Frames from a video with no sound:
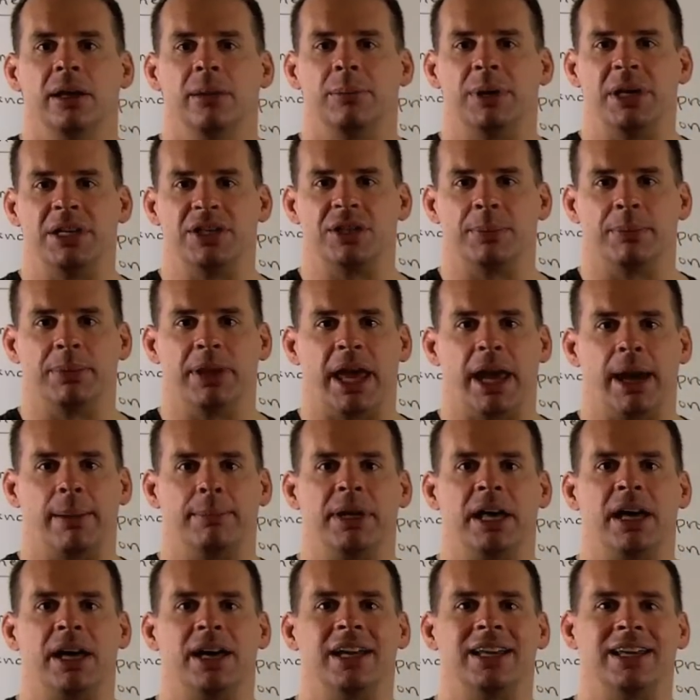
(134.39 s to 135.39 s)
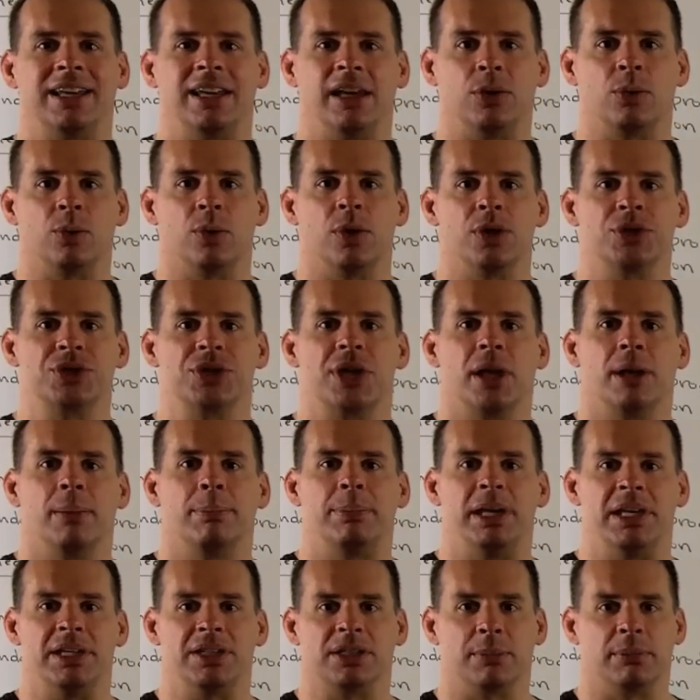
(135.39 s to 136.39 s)
P sub lambda equals
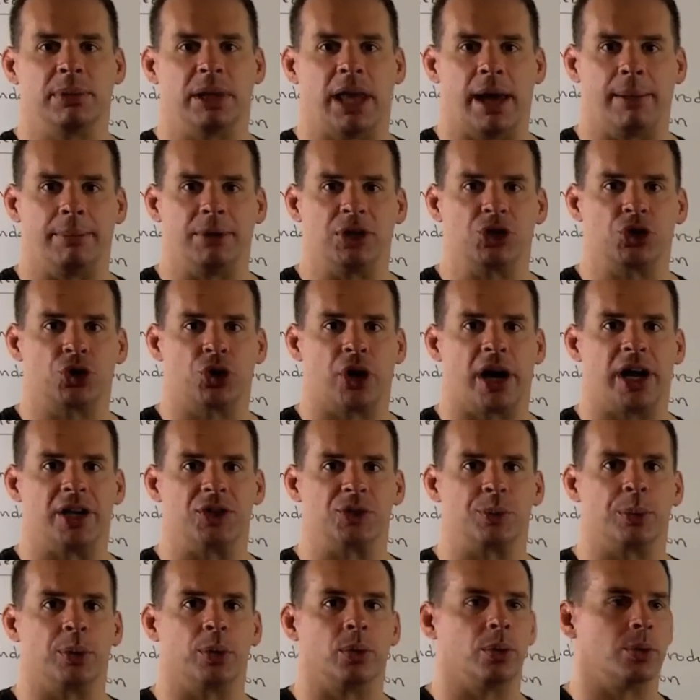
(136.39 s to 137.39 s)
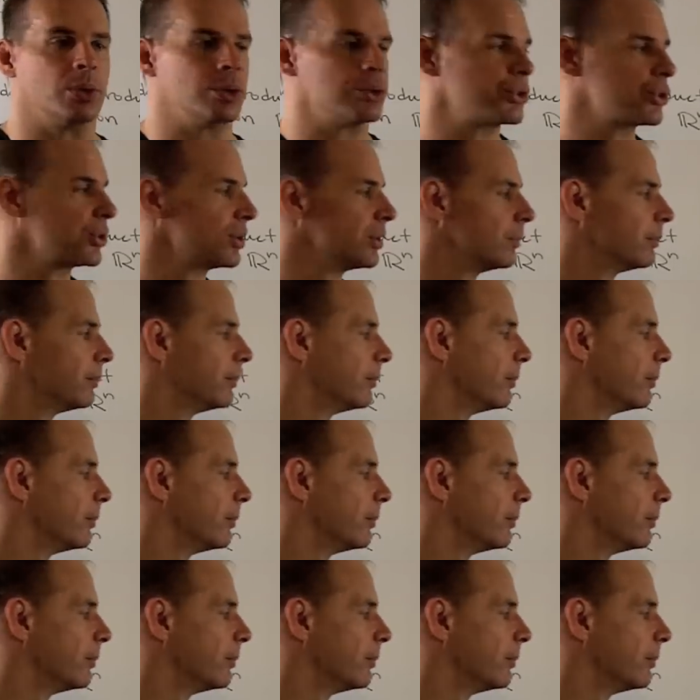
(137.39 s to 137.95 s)
P sub lambda transpose.